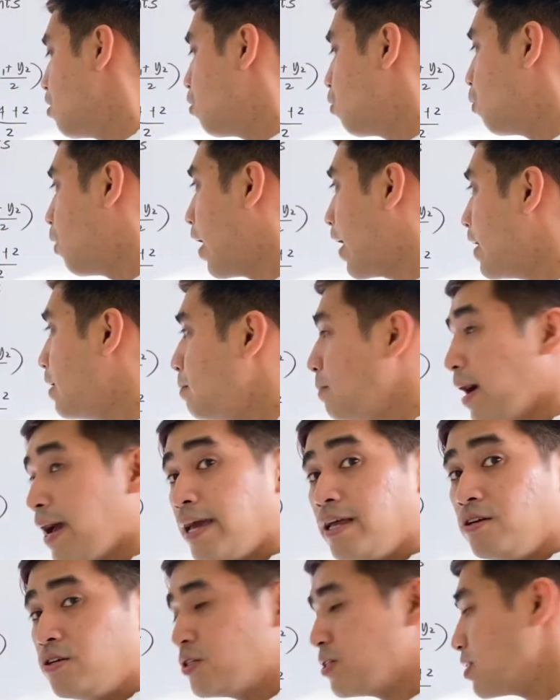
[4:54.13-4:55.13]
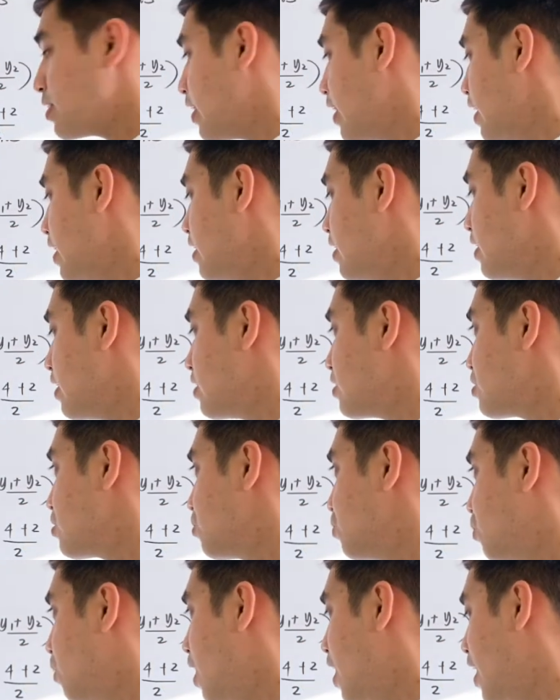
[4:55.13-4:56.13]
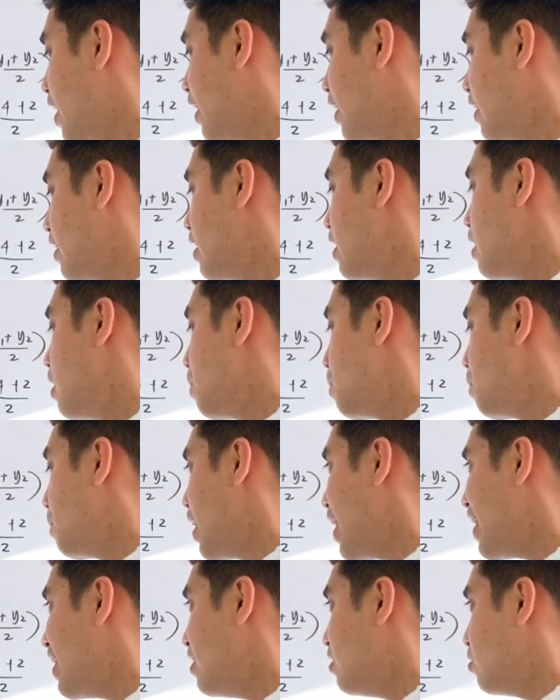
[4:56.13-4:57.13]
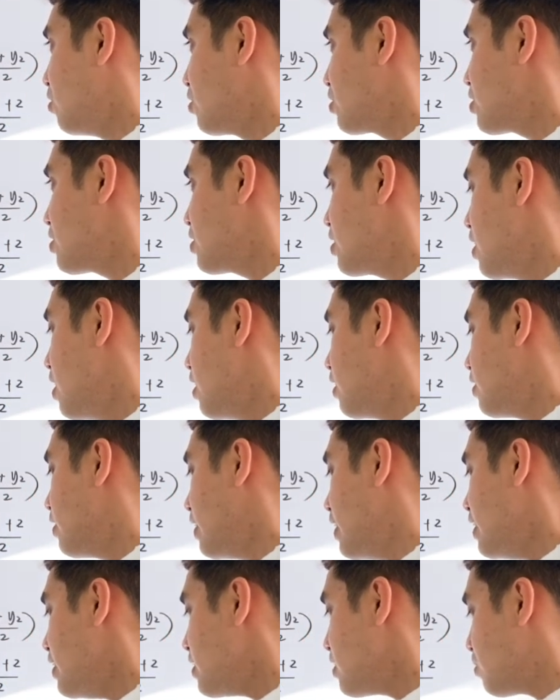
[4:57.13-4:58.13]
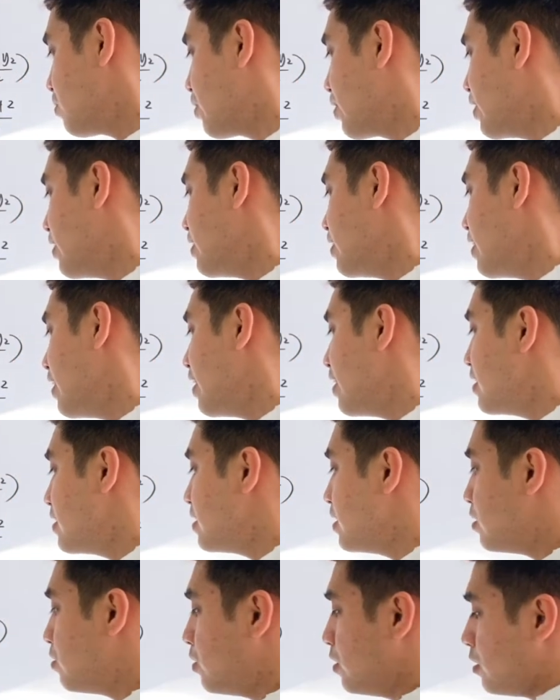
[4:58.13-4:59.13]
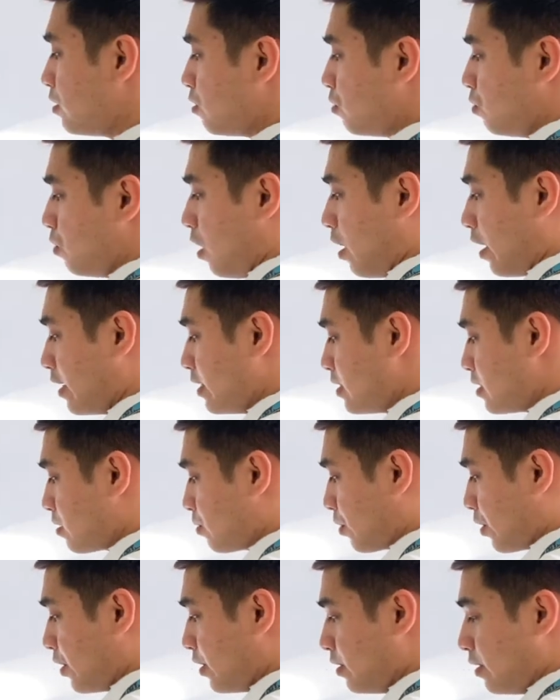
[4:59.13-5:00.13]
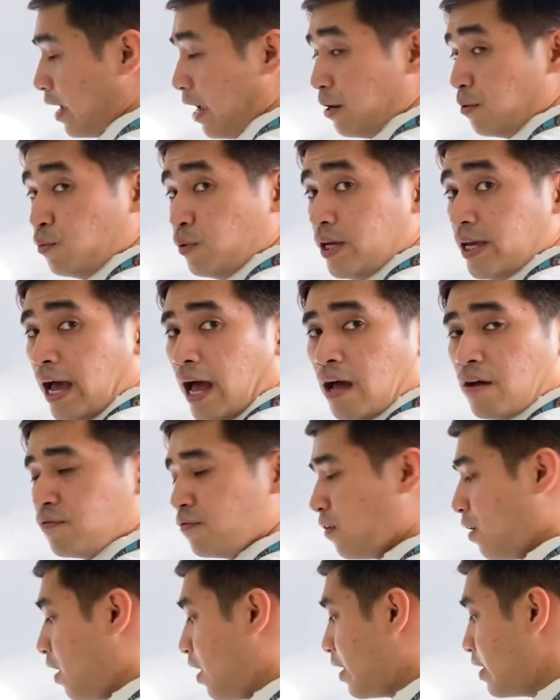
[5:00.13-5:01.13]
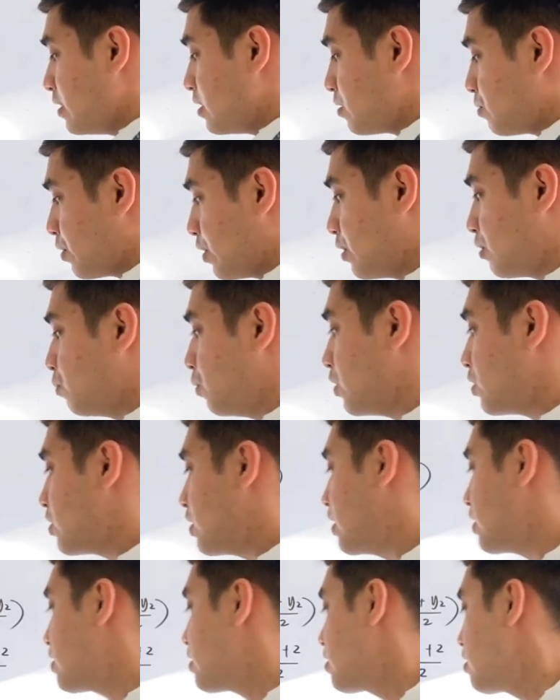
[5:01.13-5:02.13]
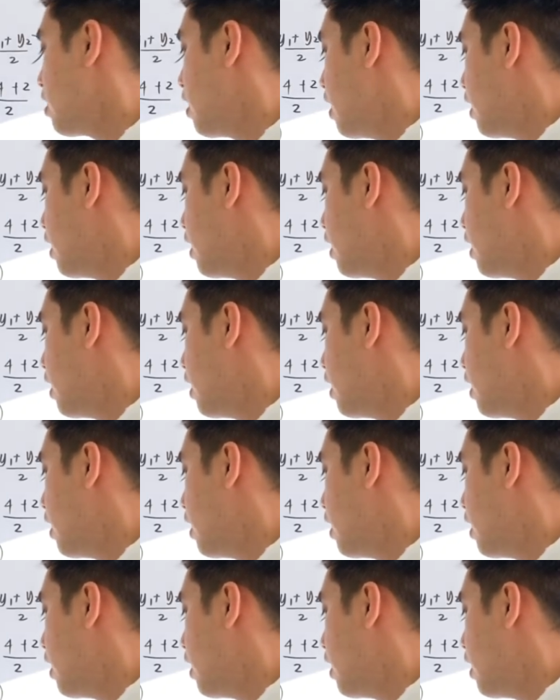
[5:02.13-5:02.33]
y minus k is y minus 3 squared is equal to r squared, and we have r squared, which is